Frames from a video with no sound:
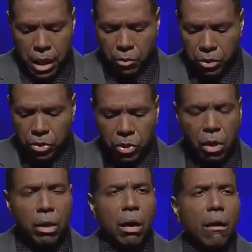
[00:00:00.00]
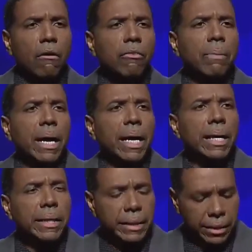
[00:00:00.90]
want to start off
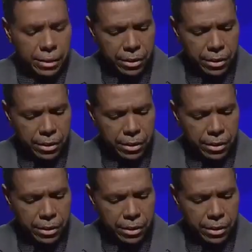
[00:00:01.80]
by